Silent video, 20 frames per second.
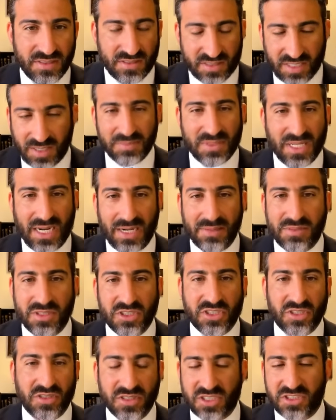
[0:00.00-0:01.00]
Sometimes the
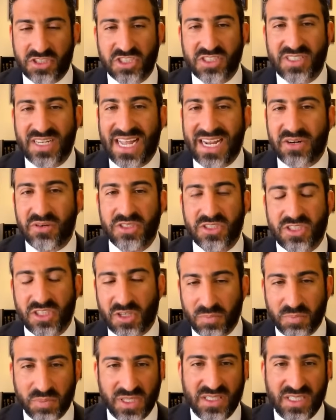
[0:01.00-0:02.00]
jurors are just not going to
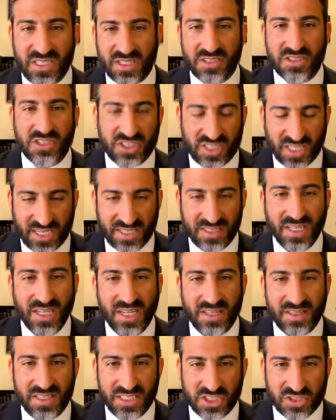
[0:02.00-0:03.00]
completely understand
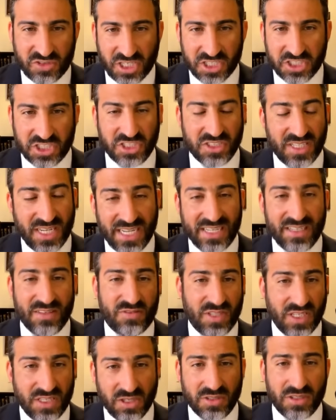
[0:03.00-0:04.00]
the instructions. And
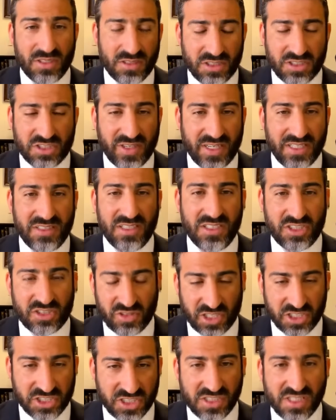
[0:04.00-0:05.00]
if they don't understand the
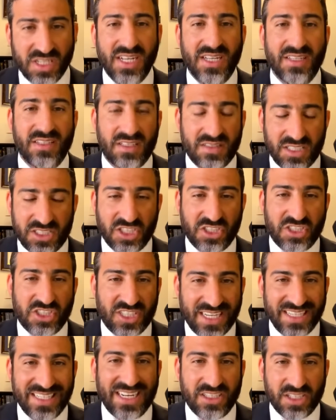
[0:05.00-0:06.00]
instructions, then they should
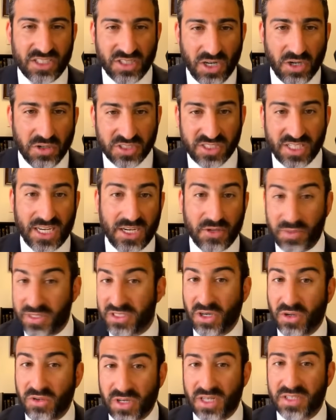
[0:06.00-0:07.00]
send out a note saying, we
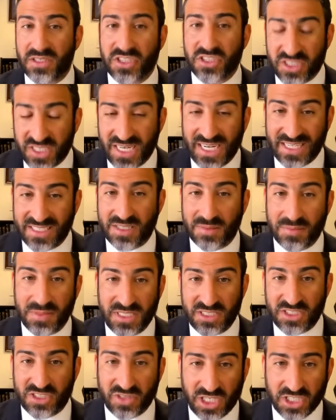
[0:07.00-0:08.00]
don't understand some of
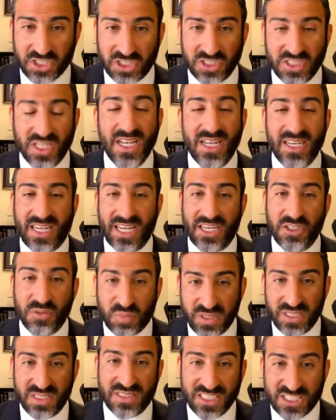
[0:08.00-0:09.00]
the instructions. Can you
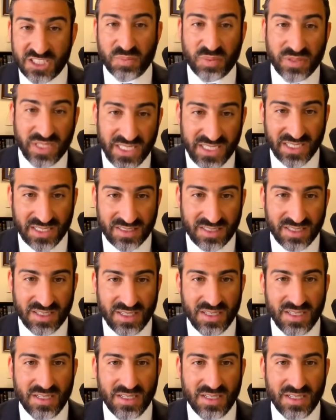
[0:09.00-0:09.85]
please explain it?